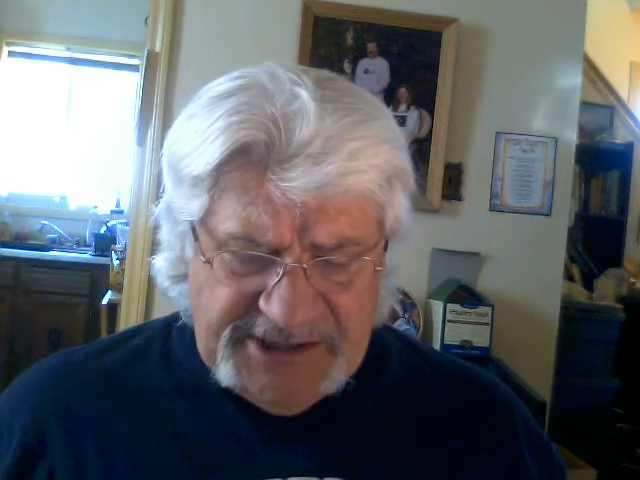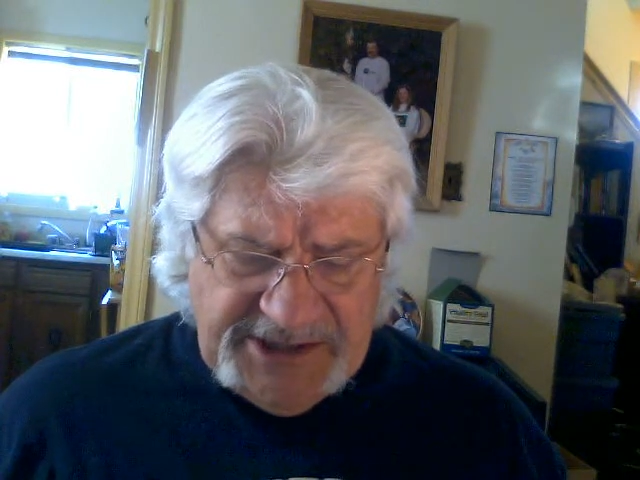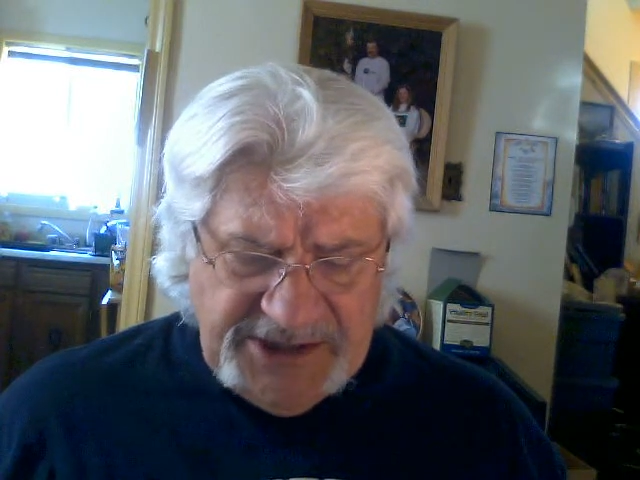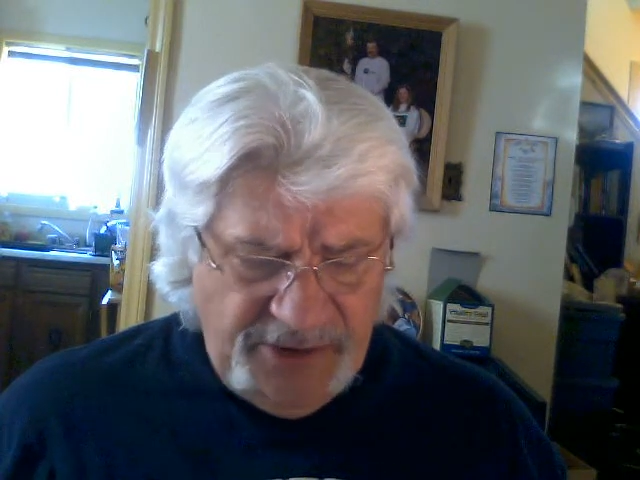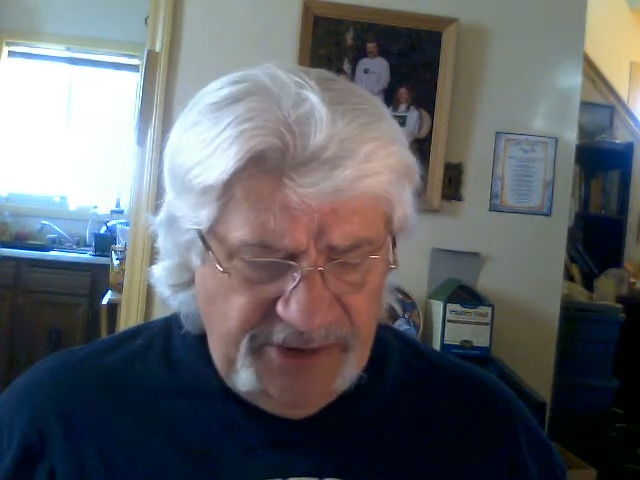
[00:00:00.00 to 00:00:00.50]

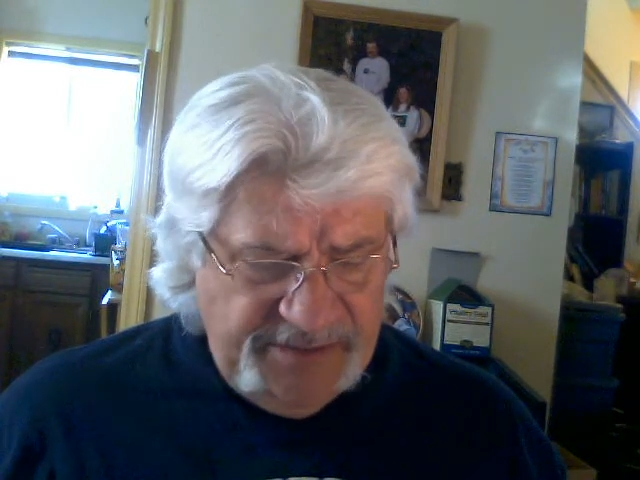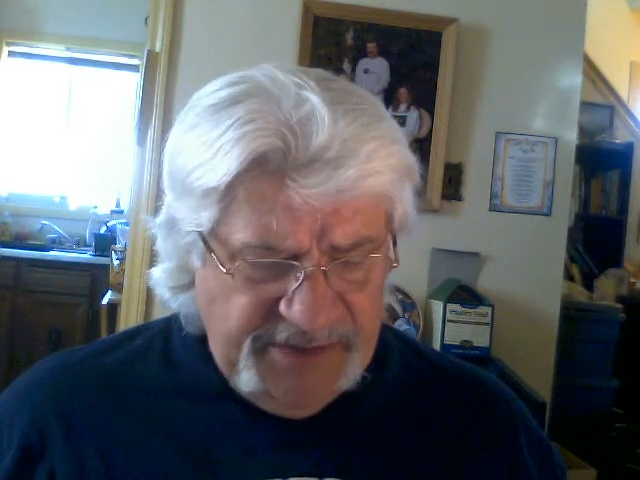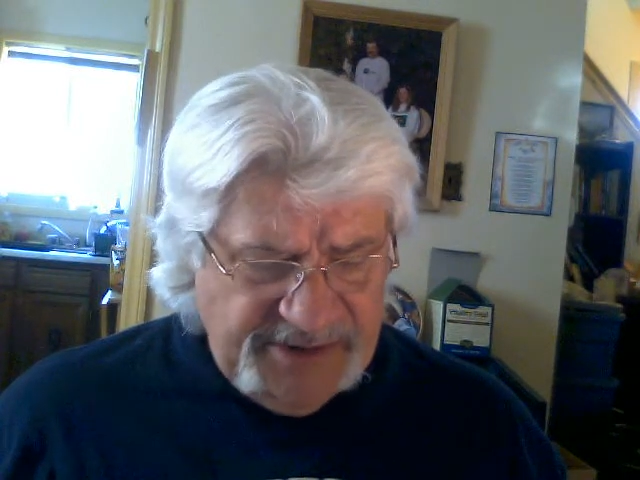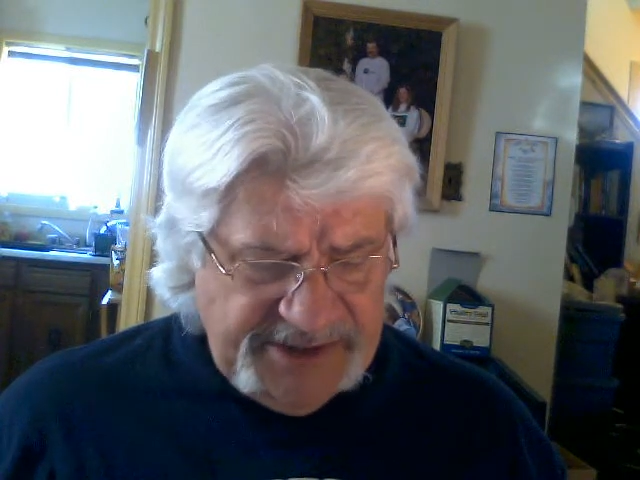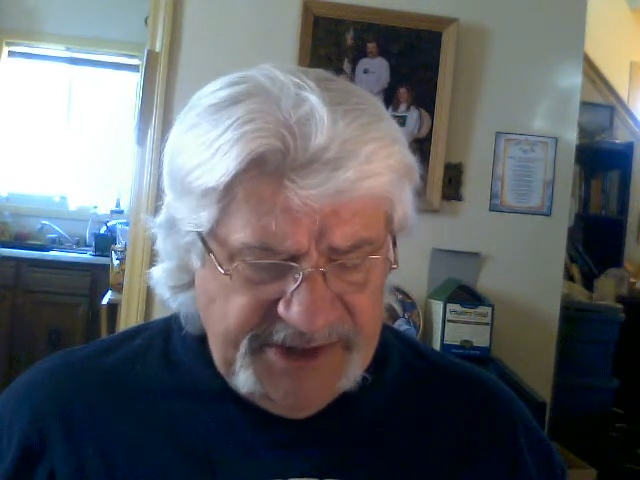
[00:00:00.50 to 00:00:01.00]
Misty
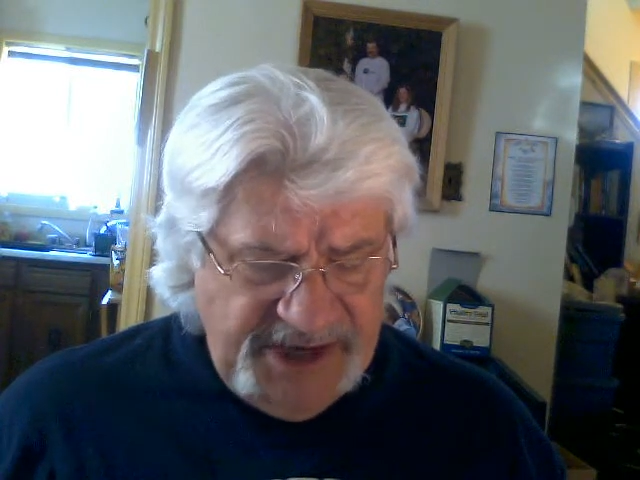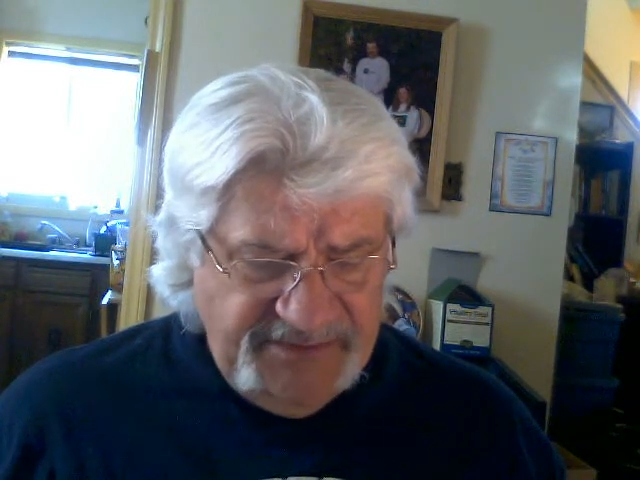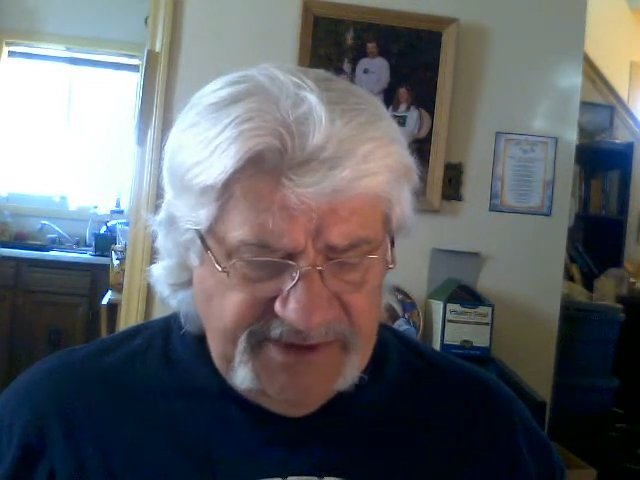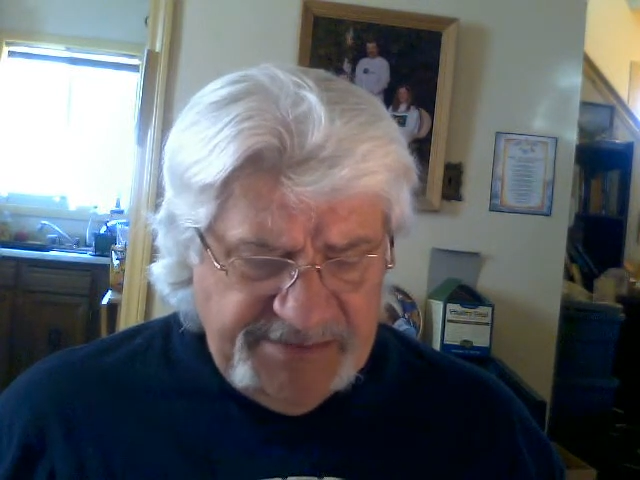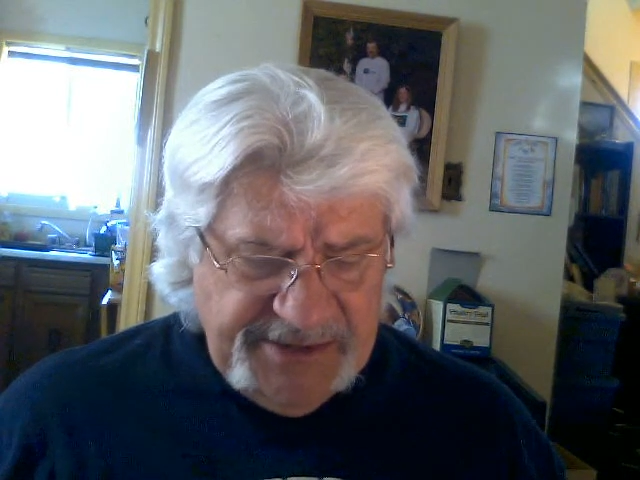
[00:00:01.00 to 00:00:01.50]
told him that it was
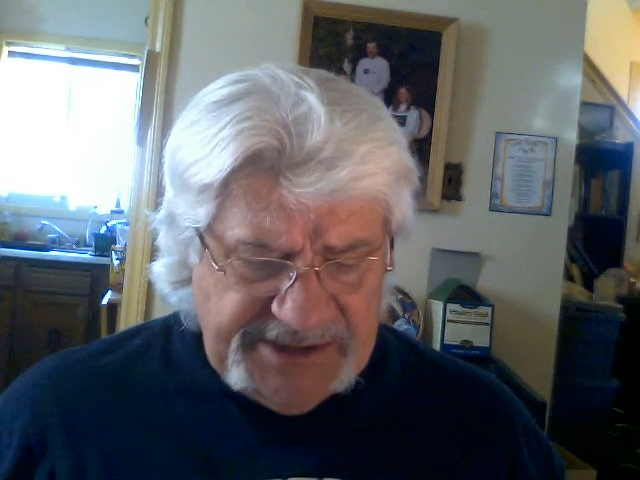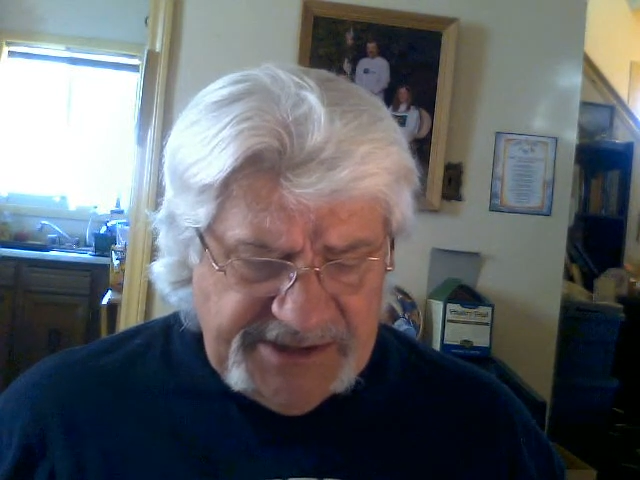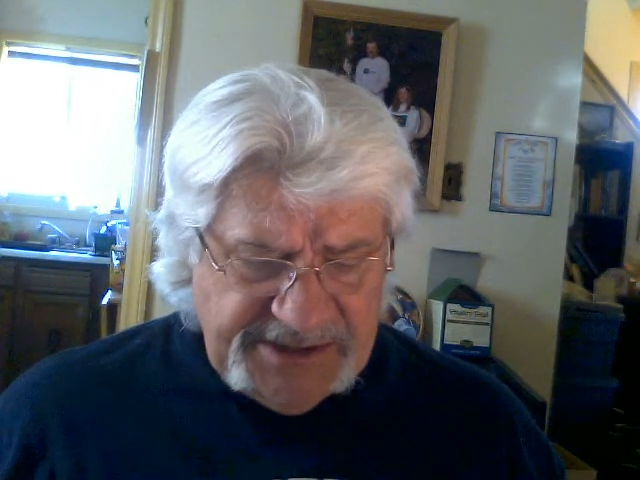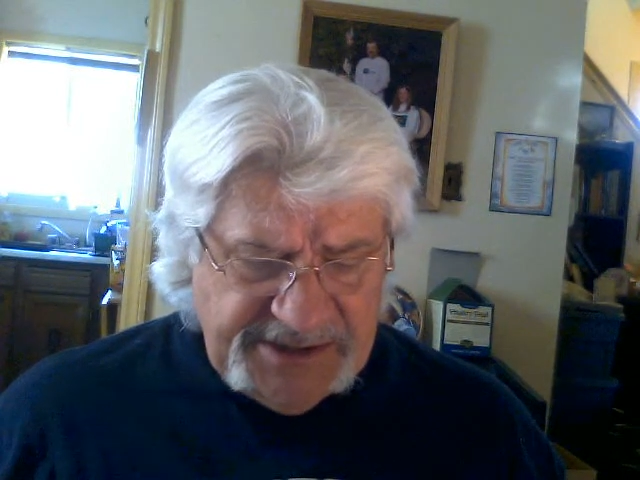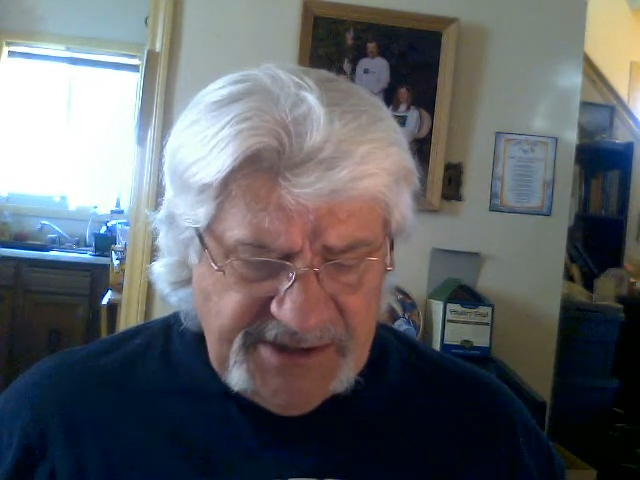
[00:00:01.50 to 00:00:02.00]
none of his
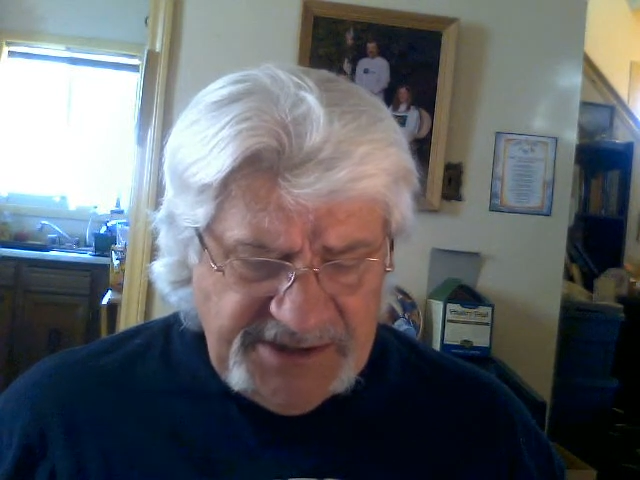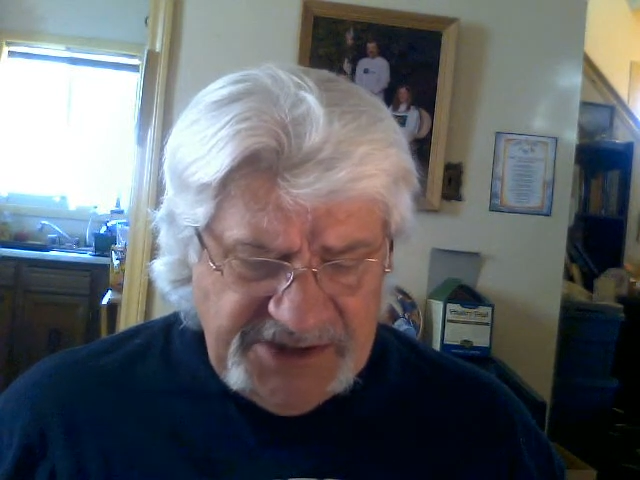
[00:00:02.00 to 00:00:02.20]
business